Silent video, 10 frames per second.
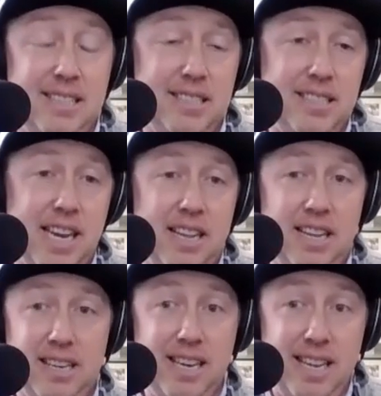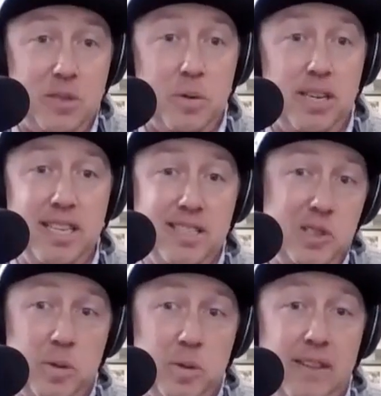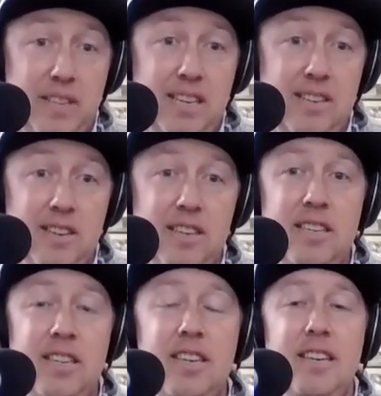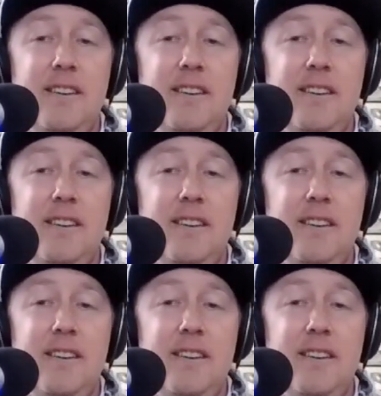It's just kind of like, it is what it is. This is what I have to get done.